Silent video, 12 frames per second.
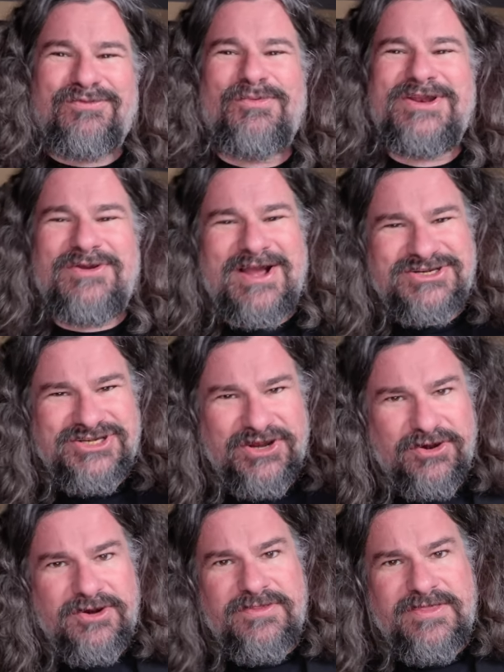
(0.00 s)
When you
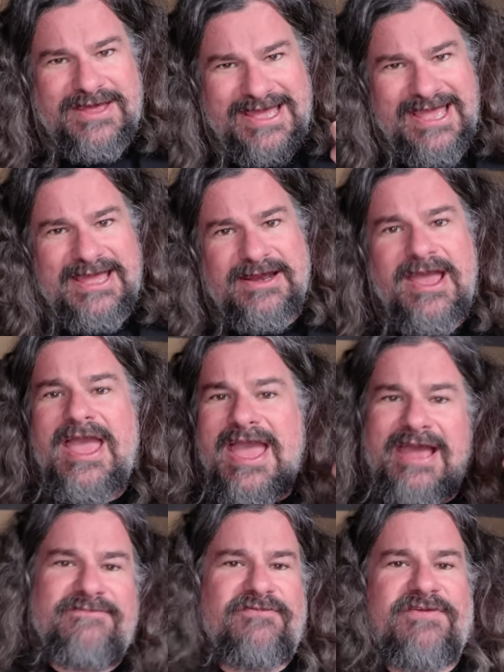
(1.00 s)
actually heard the hit
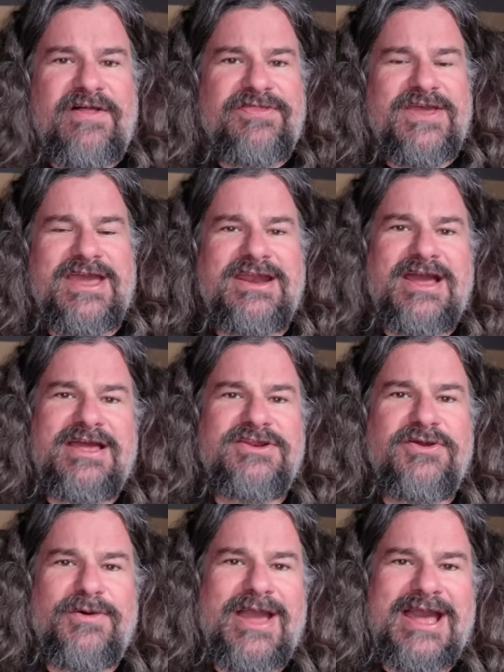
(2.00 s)
and felt the hit, I
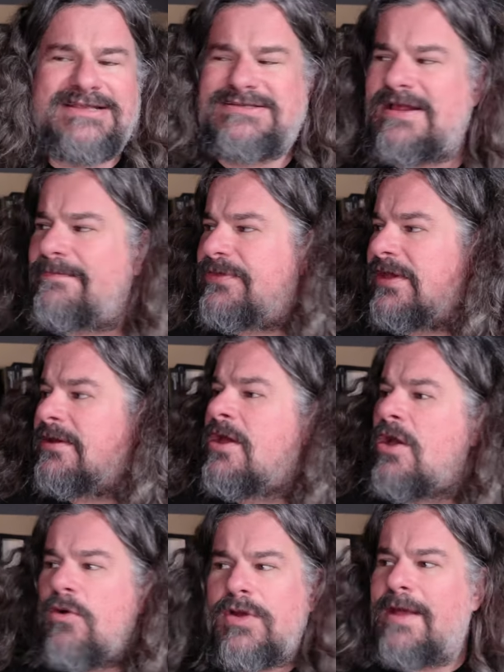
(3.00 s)
knew I had something.
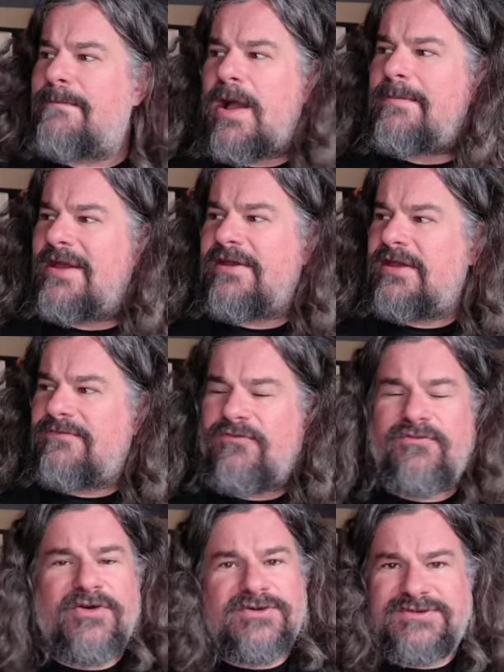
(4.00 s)
When I bought my
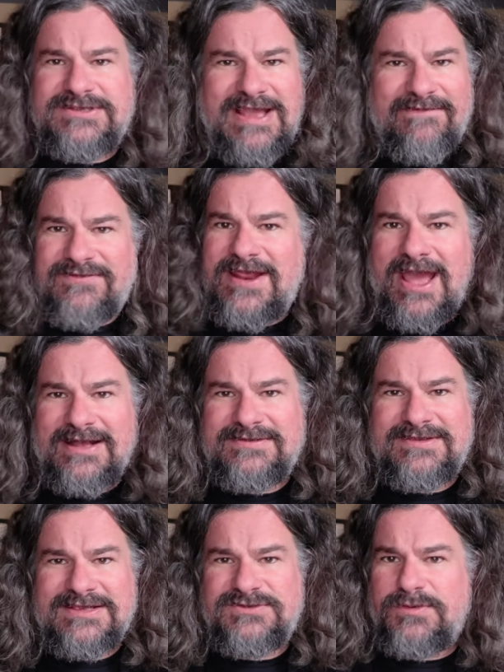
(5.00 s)
first
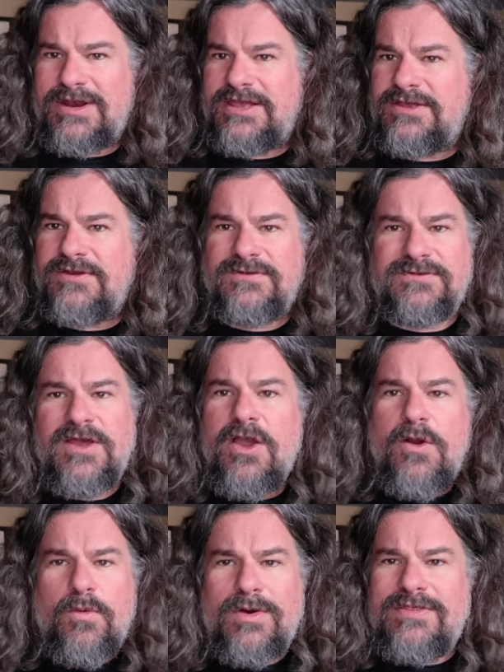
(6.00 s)
DefTex, that's what I used.
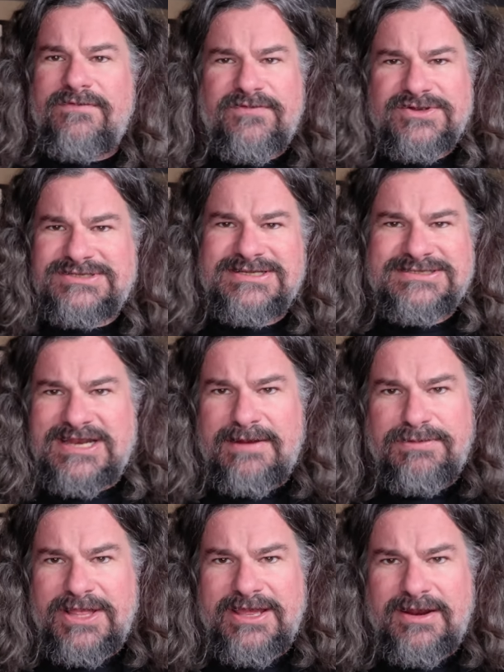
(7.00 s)
One of the first things that
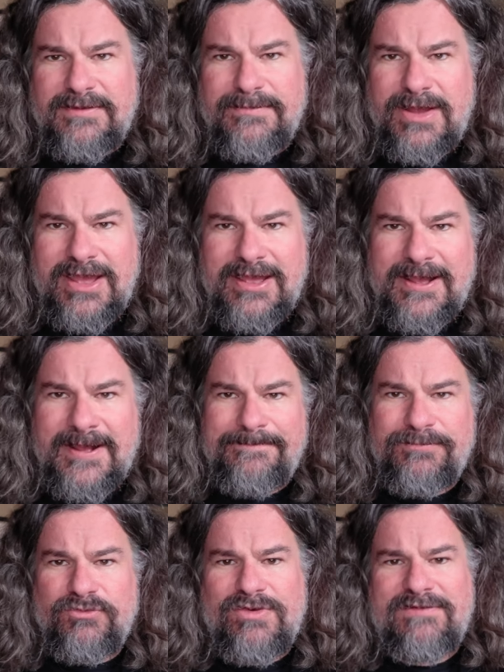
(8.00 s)
I played on my
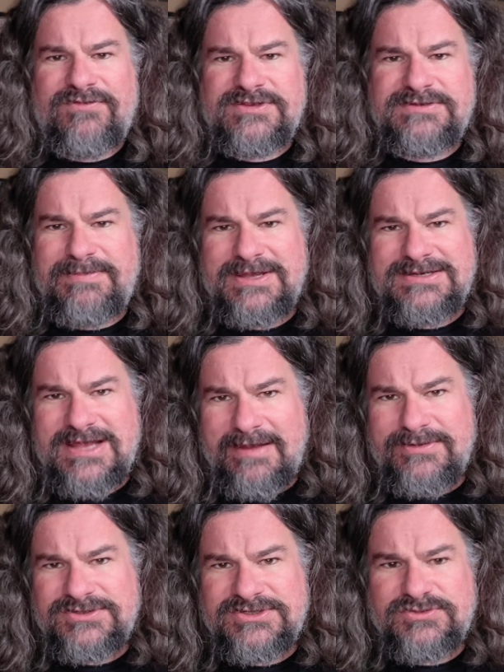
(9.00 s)
reference
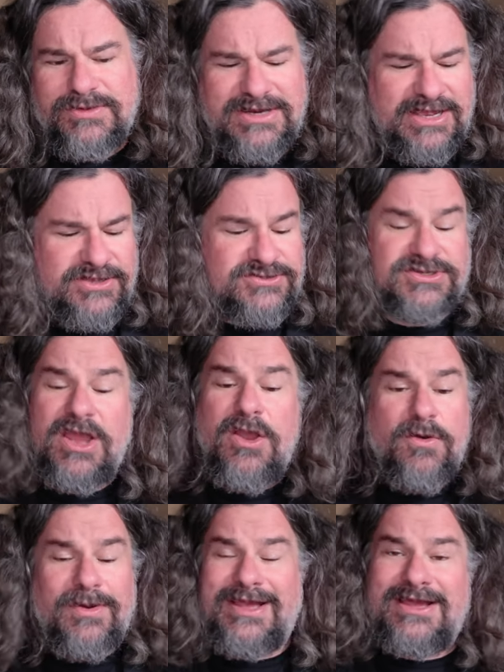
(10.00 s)
B&Ws is what I used.
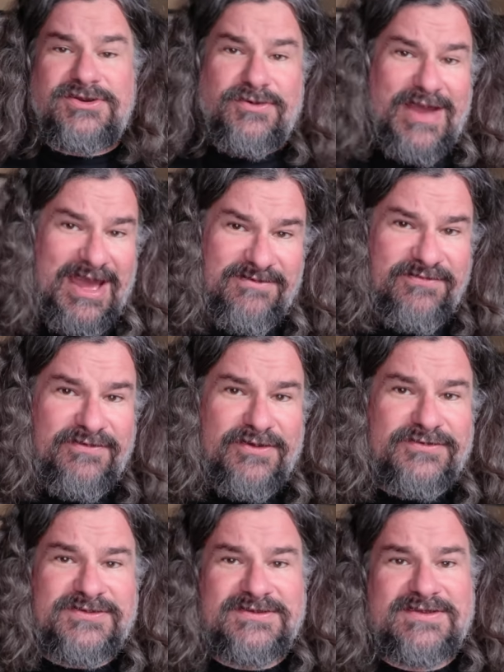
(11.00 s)
When I get new
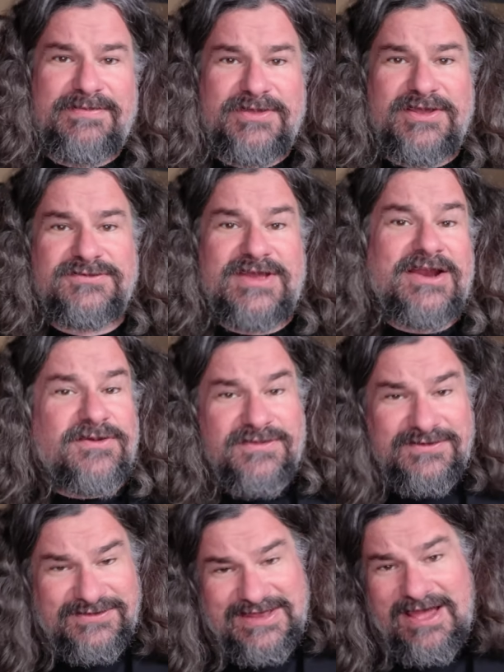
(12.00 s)
headphones, is something I use. I know
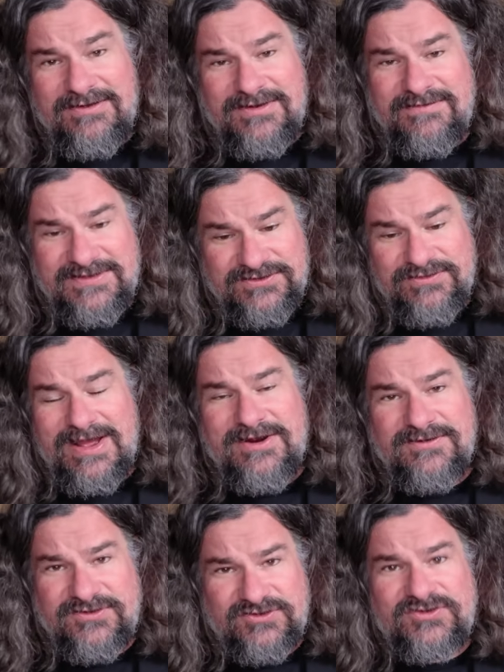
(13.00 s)
the sound of this
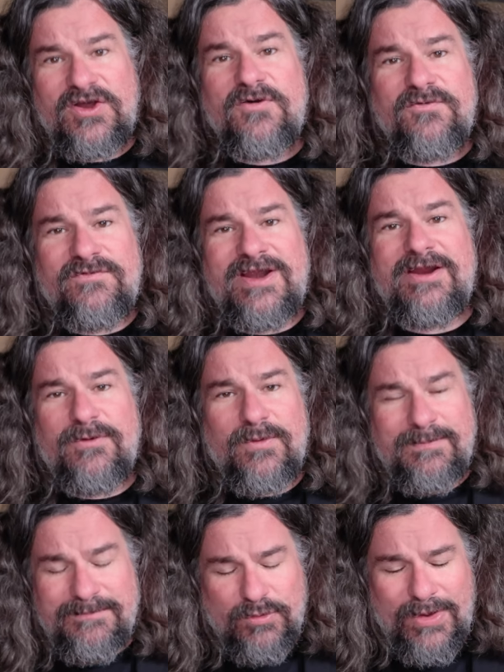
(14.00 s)
record so very
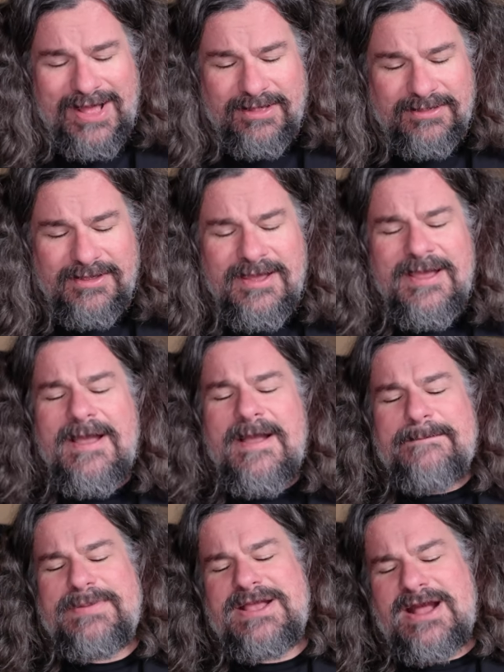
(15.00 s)
well
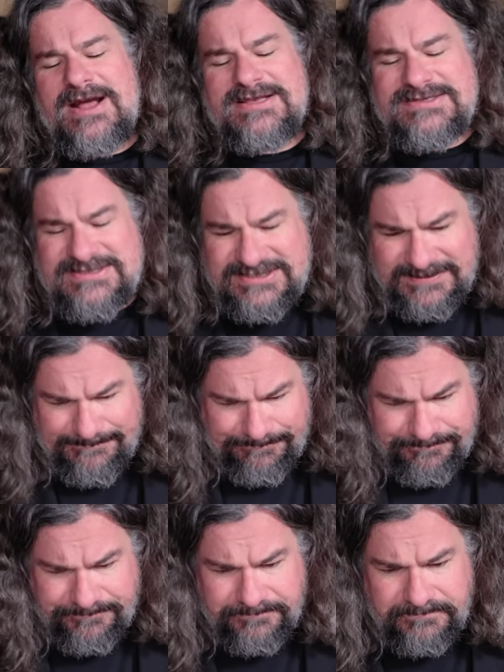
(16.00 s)
because
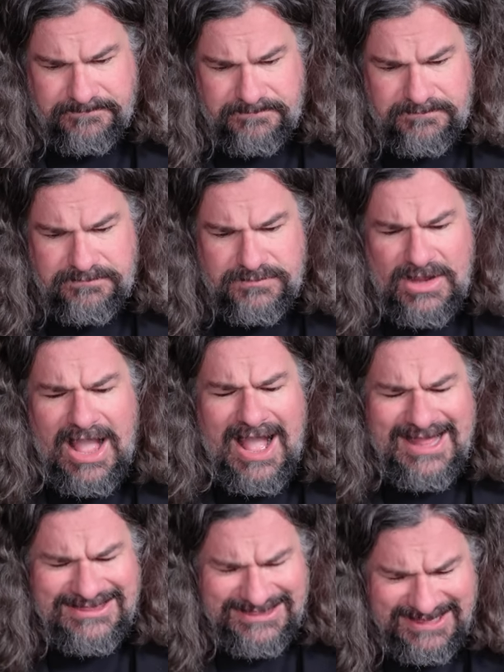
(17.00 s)

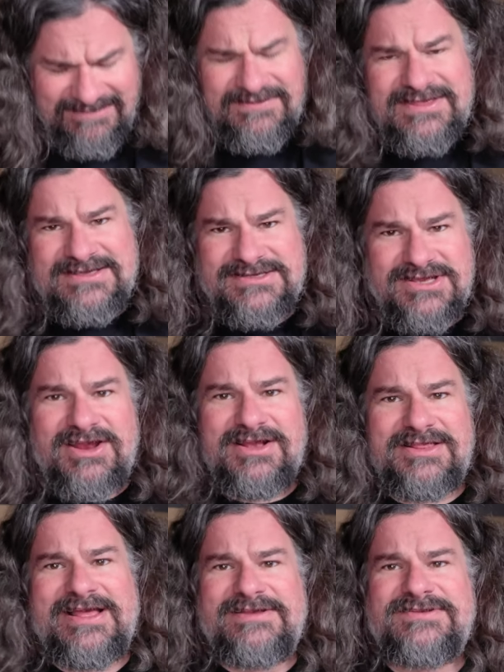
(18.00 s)
I lived this
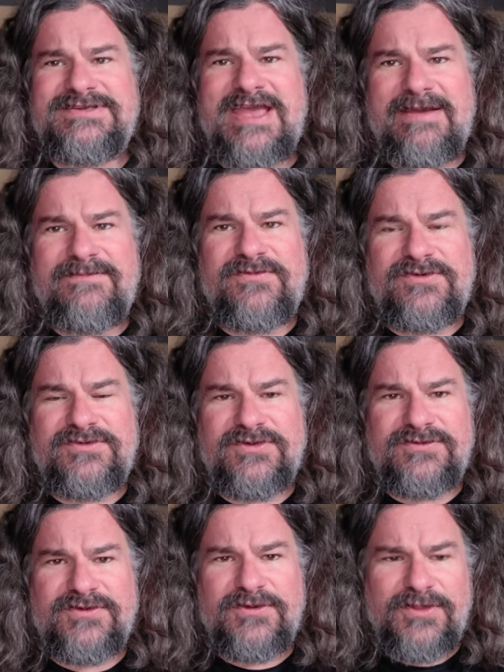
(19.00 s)
sonic landscape for
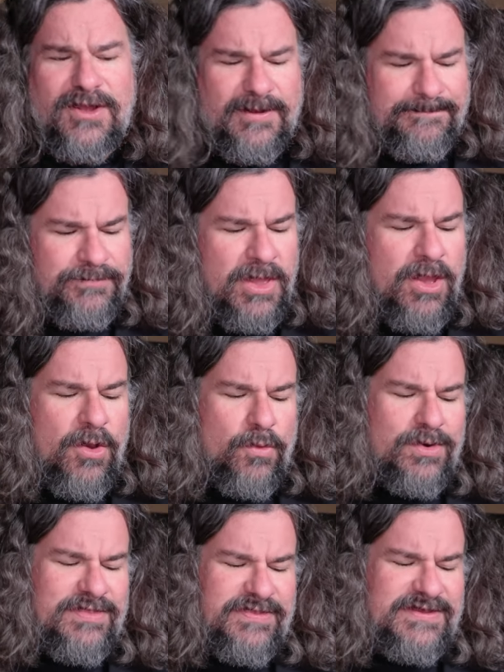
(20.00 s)
so, so long.
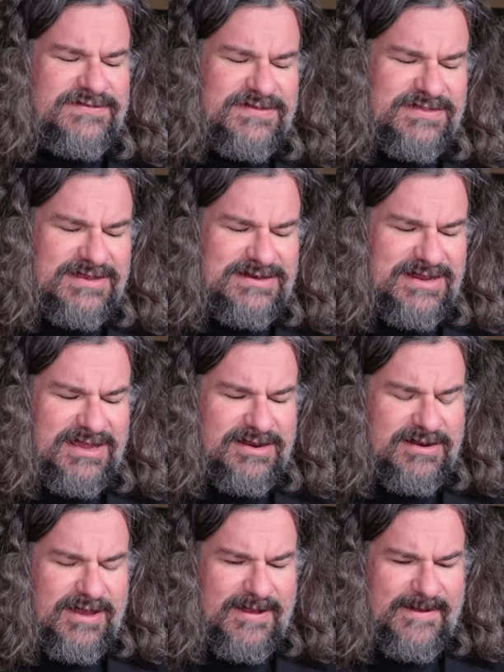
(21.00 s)
One of the things that they
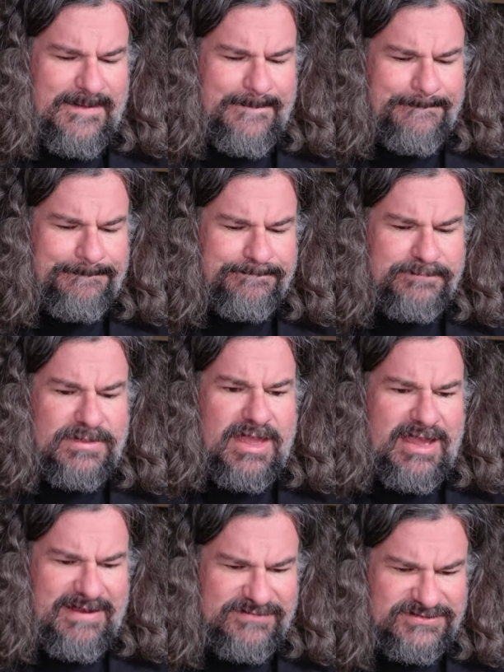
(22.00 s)
did
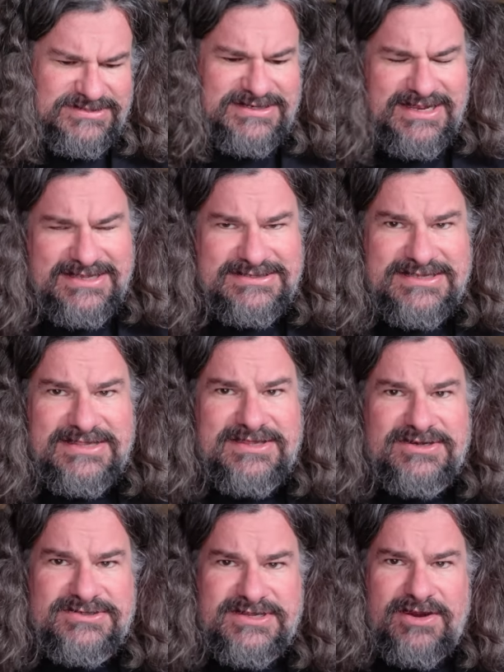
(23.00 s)
after CD is that
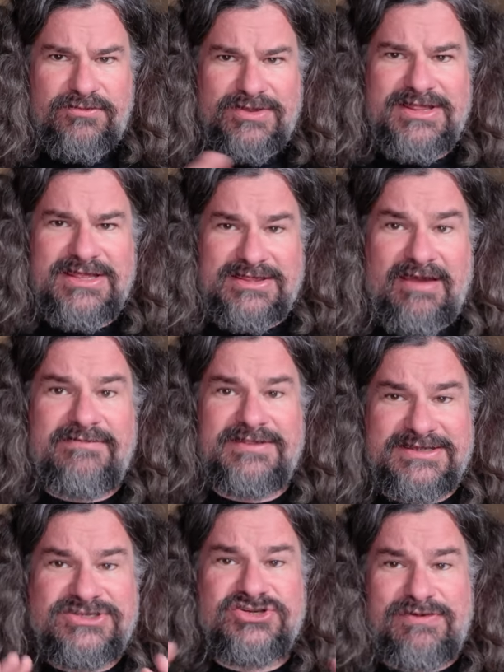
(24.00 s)
there's a really
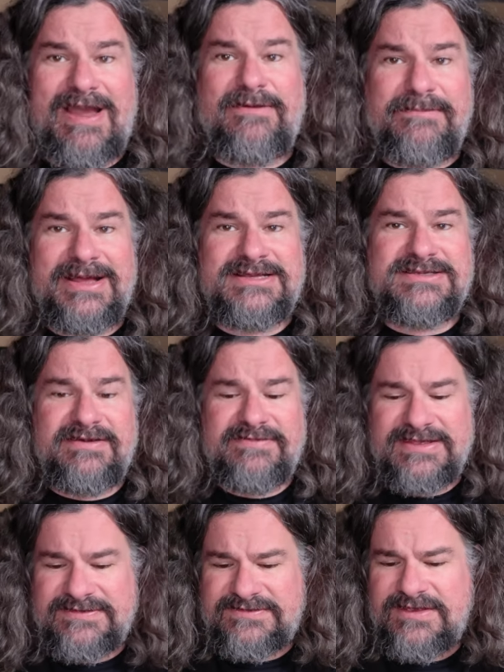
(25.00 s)
lovely surround mix of
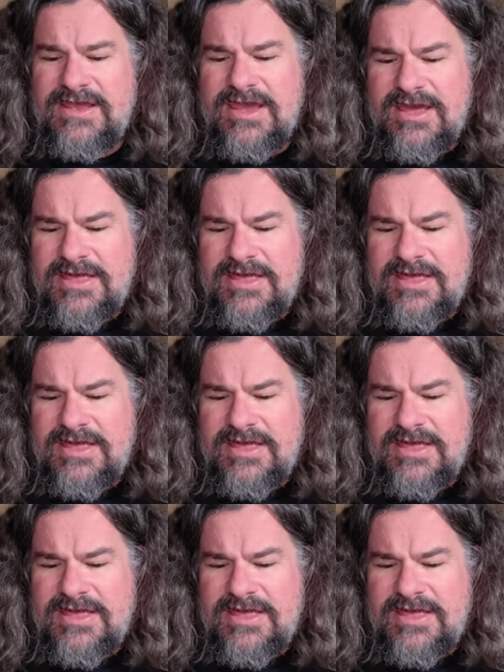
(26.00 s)
this